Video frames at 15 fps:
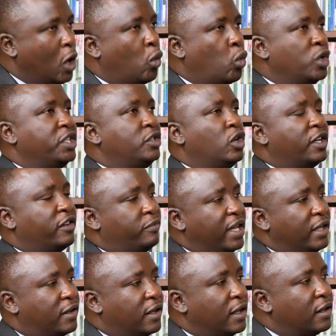Would it not have
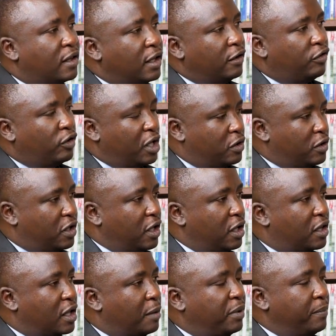made sense then for us to see a
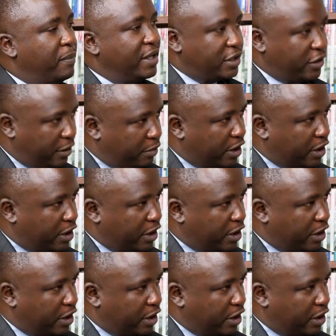supplementary